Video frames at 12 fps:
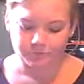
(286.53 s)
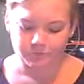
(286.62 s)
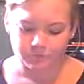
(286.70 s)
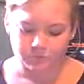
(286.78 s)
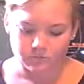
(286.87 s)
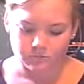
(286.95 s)

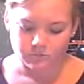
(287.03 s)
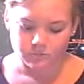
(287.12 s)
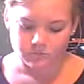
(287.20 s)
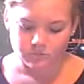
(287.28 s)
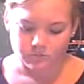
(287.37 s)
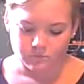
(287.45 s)

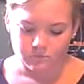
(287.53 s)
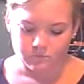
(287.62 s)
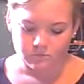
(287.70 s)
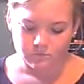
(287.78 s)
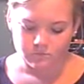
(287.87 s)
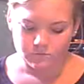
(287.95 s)

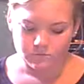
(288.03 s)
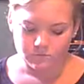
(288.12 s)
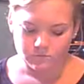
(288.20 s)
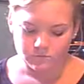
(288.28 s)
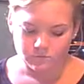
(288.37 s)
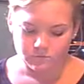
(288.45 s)

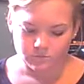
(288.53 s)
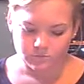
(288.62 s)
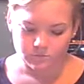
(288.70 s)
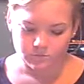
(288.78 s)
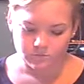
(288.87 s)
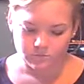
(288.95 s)

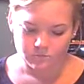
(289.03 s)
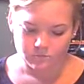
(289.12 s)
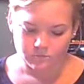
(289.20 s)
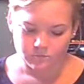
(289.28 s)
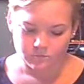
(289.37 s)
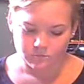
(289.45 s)

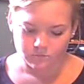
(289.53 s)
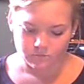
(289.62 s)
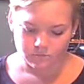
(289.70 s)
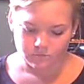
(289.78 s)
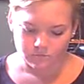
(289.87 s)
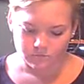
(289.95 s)

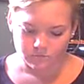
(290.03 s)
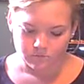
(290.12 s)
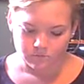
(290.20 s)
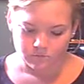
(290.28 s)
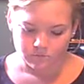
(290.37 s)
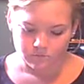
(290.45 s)

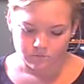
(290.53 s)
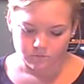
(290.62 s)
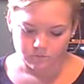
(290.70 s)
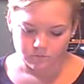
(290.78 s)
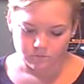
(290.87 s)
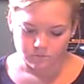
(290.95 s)

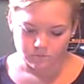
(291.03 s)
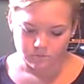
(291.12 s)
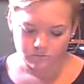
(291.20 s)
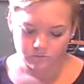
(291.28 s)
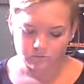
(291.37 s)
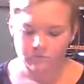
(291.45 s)

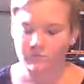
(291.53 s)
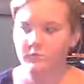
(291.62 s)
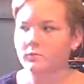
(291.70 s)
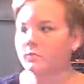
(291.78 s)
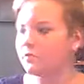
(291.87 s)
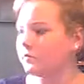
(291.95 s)

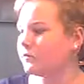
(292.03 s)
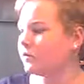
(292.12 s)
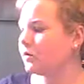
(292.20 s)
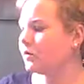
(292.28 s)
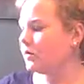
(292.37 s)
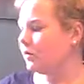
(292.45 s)

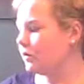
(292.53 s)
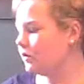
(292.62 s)
[no speech]